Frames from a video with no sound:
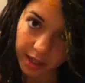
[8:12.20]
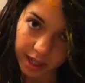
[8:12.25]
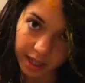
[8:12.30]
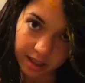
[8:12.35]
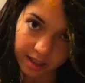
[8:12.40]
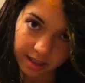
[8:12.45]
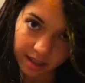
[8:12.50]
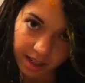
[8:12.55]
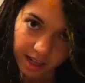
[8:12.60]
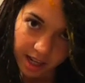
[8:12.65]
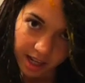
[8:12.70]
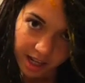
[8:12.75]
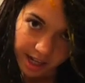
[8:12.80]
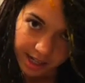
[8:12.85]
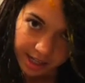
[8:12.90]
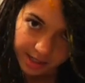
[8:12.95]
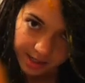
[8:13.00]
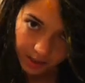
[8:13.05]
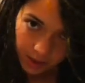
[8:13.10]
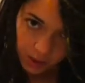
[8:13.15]
good.
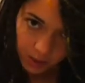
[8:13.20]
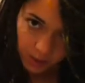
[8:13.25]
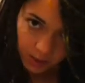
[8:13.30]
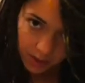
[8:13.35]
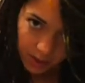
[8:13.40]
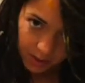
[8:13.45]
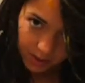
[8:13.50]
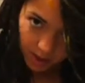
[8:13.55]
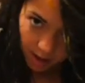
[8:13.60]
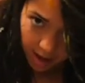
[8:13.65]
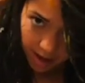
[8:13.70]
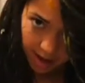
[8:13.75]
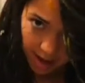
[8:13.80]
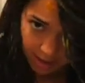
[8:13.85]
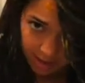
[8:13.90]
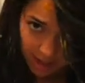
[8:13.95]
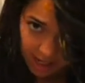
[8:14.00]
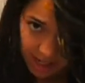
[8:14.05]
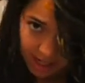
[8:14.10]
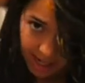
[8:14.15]
So you saw
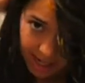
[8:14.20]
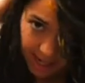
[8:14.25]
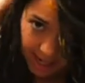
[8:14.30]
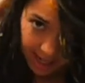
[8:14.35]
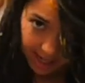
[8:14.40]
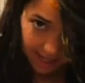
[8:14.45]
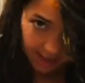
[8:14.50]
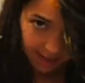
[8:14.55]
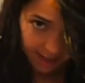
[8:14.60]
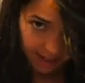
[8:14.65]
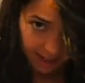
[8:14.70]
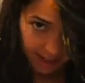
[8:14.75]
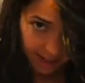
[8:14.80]
how much I had in the